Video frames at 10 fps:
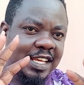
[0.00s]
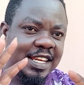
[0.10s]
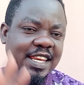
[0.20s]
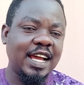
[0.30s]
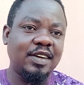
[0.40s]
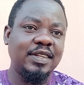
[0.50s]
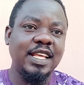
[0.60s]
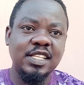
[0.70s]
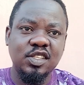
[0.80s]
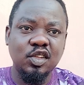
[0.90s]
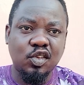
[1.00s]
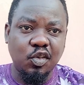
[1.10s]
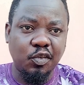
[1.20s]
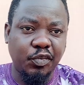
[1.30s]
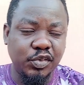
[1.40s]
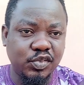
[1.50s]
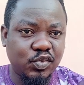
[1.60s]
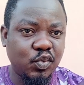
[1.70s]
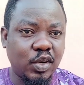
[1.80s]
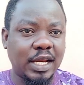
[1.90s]
now, let's not confuse
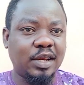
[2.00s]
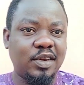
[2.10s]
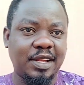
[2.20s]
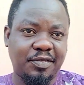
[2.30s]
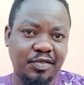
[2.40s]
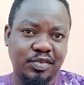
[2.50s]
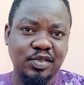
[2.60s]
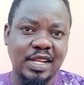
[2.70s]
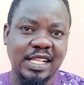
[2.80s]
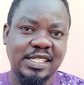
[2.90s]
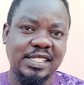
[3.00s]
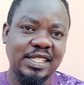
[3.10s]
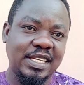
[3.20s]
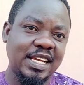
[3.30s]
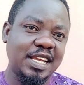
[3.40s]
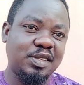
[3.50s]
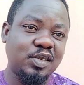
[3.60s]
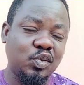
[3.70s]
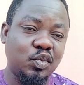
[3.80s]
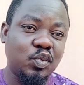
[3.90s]
one another so that uh,
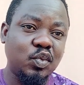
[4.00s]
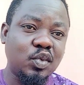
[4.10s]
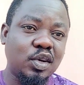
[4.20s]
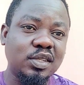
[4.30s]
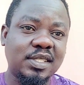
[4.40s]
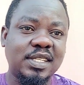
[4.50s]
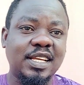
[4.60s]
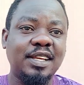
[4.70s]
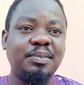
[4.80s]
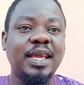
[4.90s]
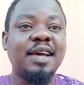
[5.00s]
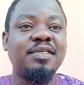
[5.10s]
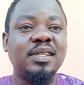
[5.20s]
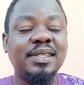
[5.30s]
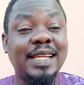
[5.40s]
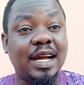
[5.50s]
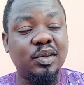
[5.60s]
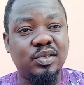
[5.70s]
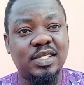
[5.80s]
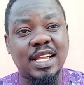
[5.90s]
you will not uh, be having
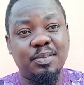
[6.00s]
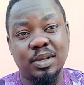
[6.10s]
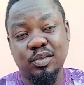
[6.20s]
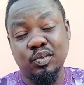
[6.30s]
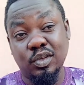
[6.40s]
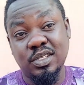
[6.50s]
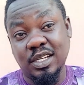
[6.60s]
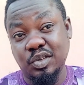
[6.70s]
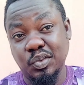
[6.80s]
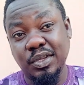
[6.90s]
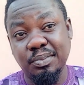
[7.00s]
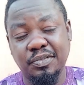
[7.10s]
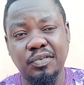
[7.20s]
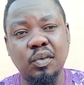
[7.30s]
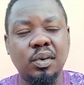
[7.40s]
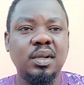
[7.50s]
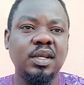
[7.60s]
doubts about what you are doing before.